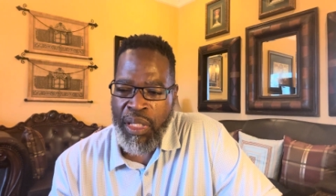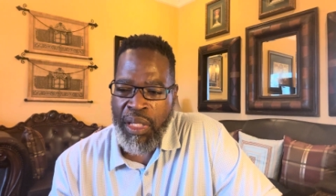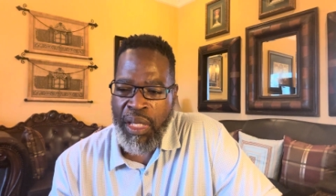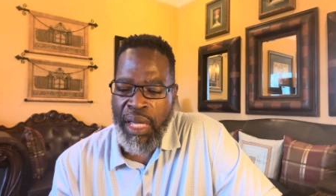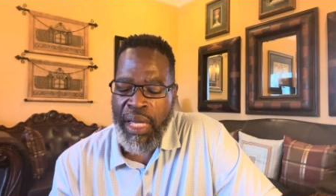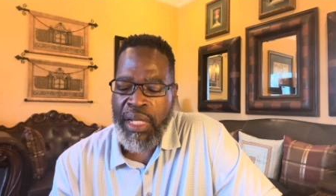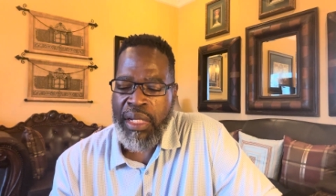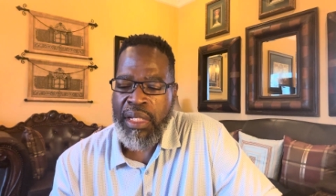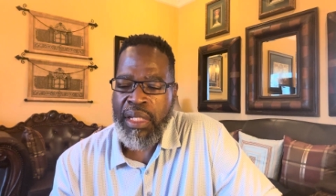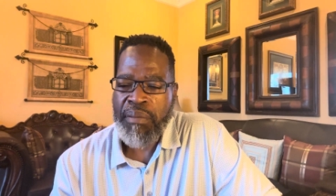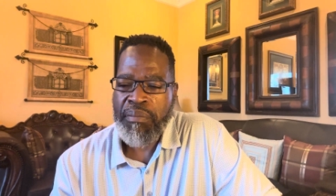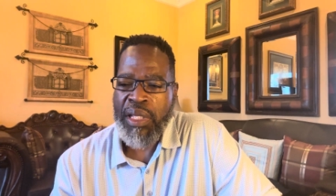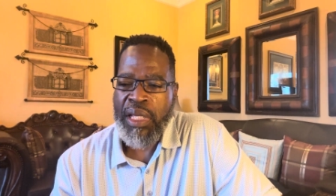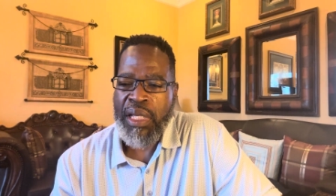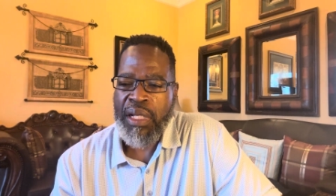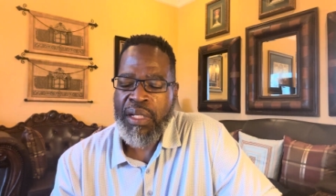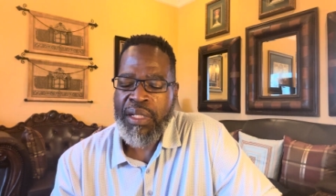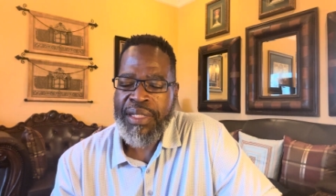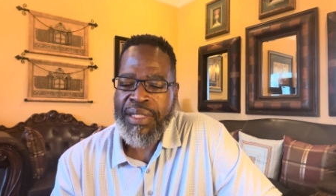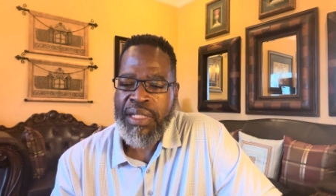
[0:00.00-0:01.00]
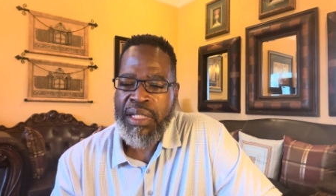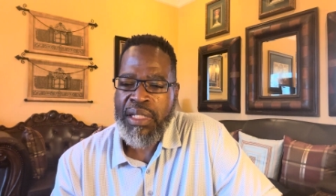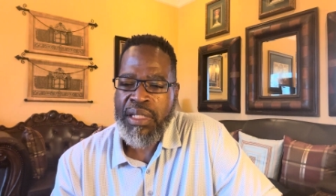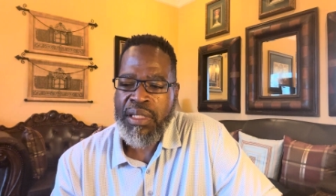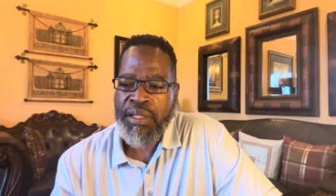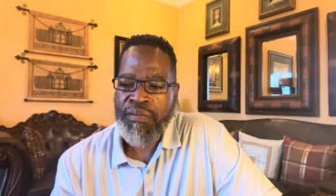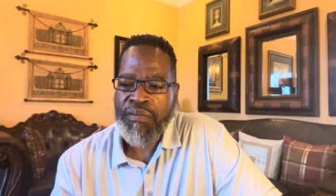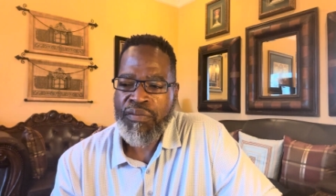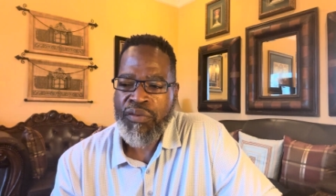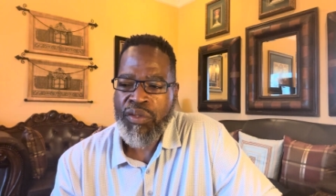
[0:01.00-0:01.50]
and being
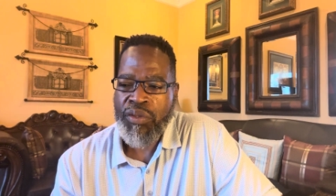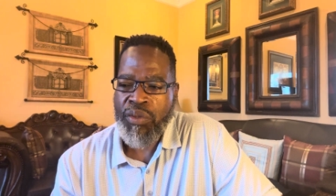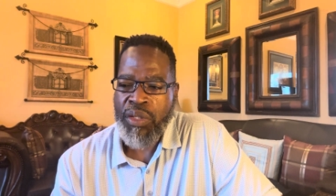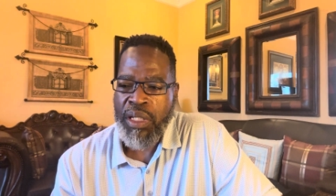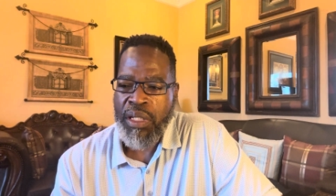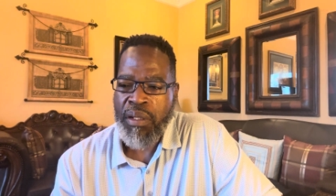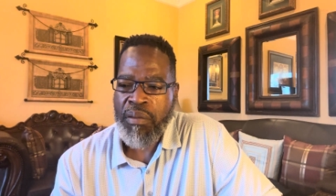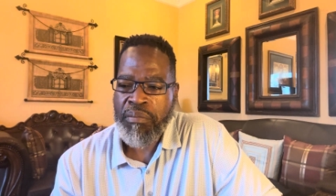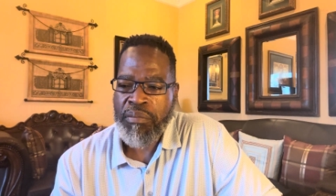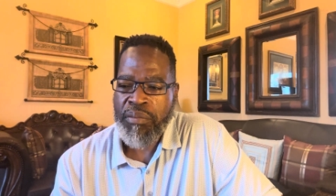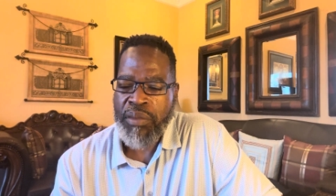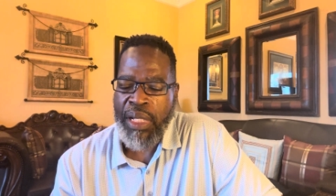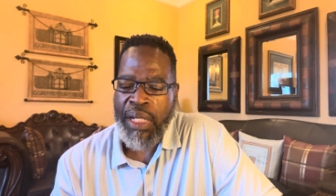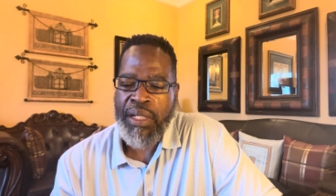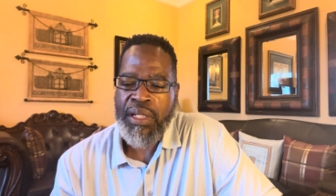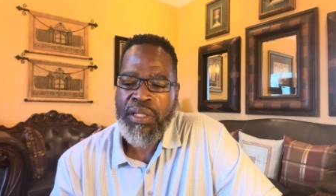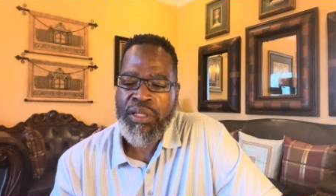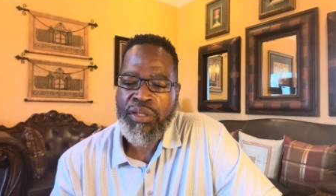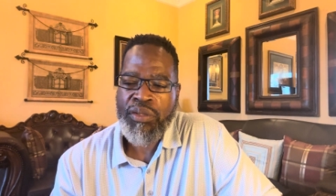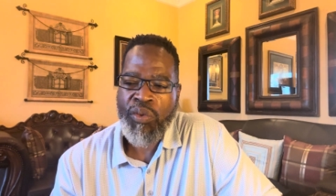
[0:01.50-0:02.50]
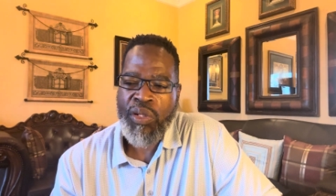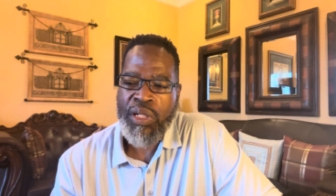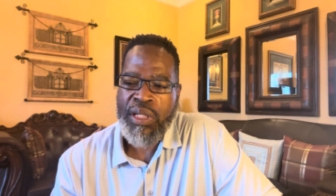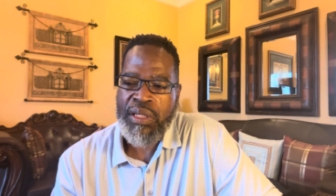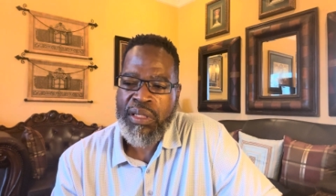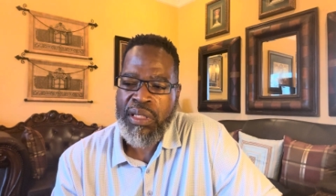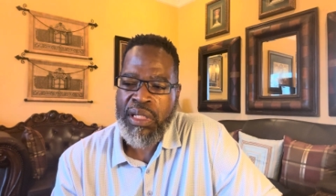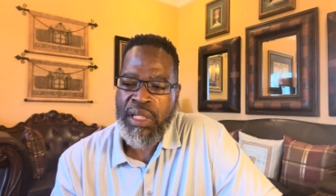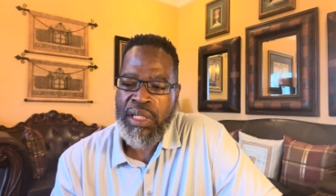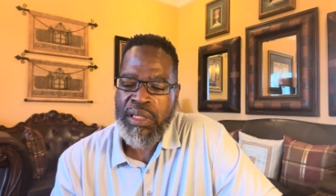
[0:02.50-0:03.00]
attentive to him. Now, listen to what he
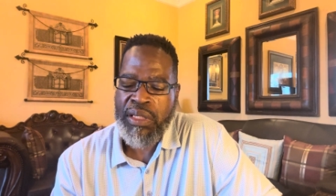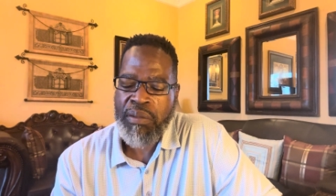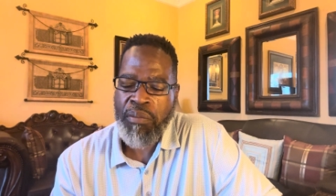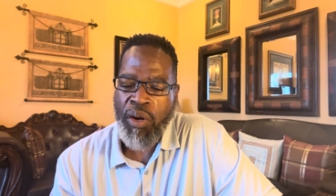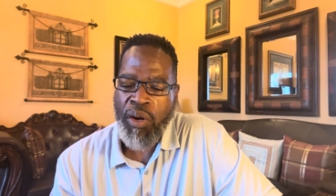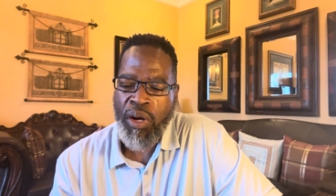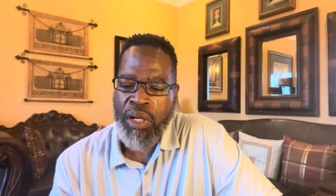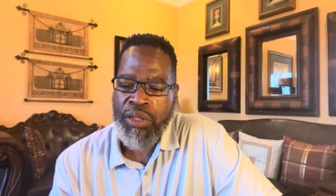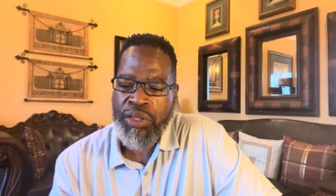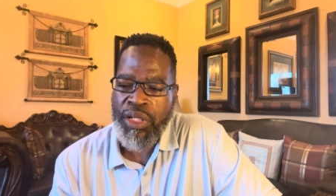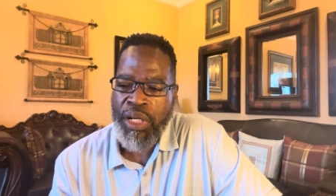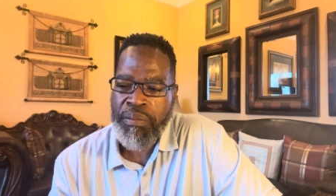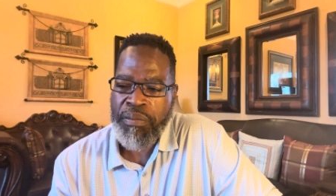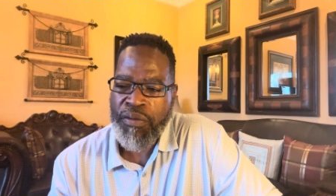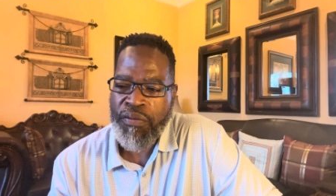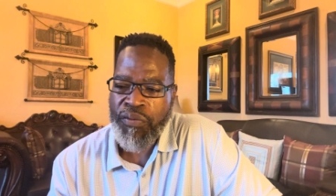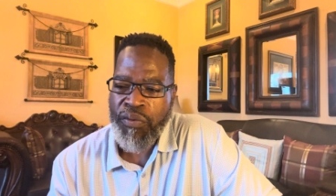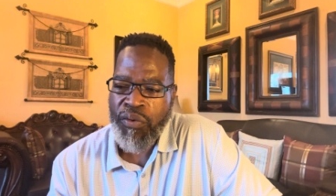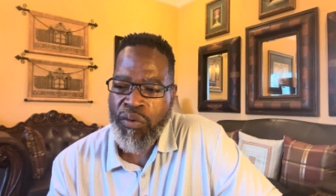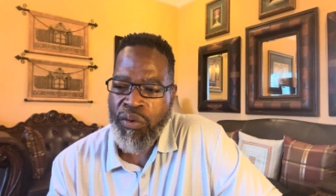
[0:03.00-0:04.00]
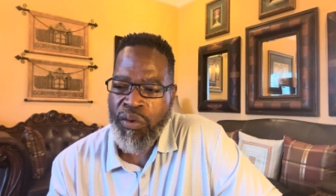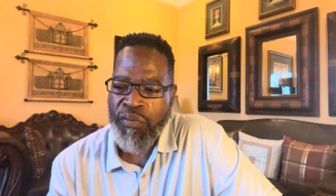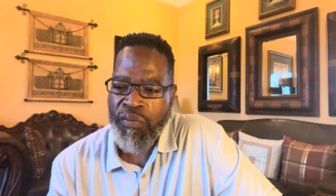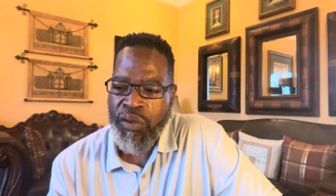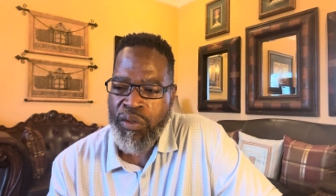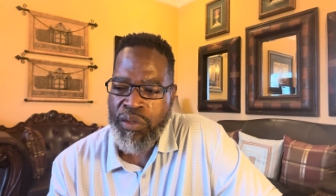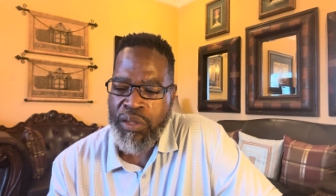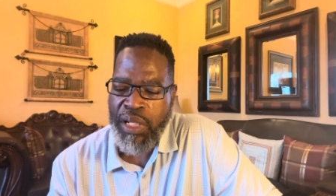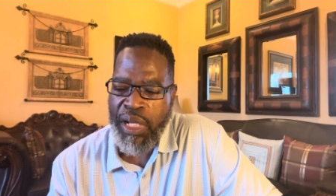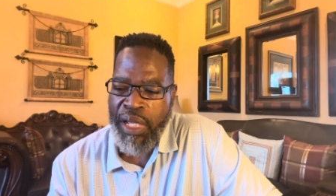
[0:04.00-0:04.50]
says in Mark chapter 4,
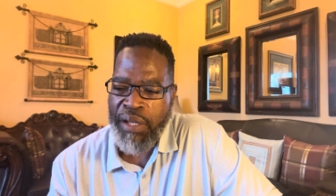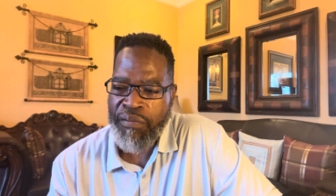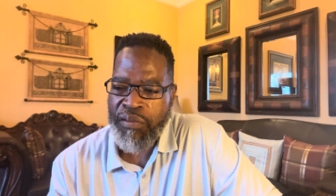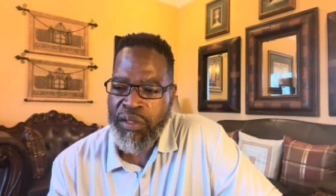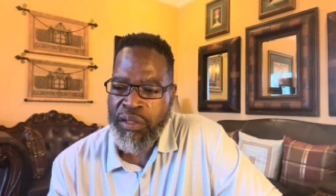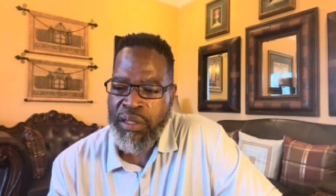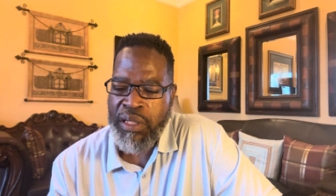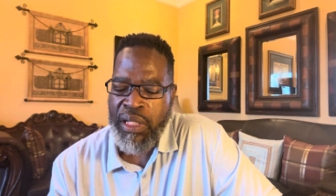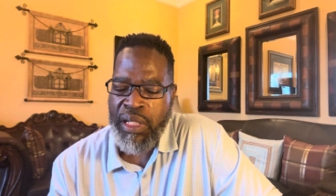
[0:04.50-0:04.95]
verse 11.